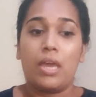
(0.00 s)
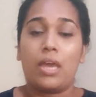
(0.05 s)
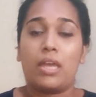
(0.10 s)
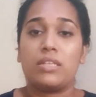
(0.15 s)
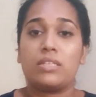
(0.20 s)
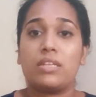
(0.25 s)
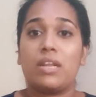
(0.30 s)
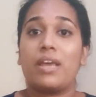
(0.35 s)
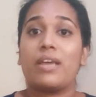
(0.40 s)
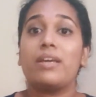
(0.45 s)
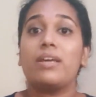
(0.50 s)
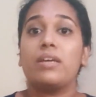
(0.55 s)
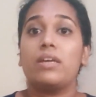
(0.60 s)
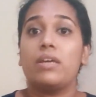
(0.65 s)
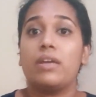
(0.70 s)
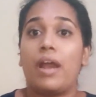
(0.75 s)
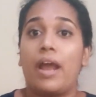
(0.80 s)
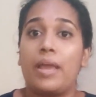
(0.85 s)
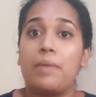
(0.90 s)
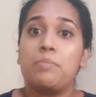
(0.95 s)
it's like a
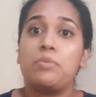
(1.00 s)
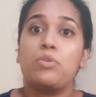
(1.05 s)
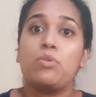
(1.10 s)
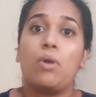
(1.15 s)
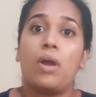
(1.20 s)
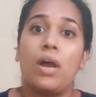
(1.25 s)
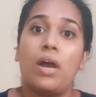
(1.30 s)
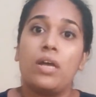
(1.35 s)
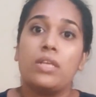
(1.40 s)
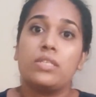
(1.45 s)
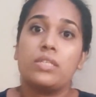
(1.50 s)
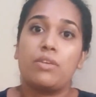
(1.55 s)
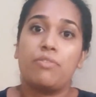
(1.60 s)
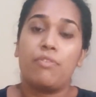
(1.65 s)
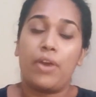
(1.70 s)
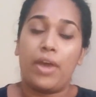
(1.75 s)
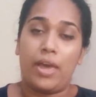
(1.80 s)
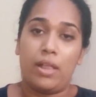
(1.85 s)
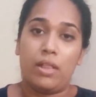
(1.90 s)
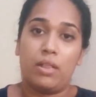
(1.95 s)
crime to ask
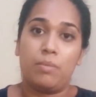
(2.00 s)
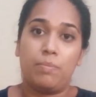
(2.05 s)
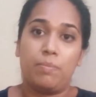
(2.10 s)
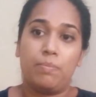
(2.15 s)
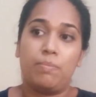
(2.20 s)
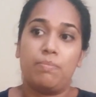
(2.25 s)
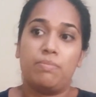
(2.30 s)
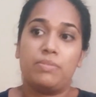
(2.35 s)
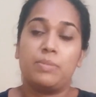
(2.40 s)
for help,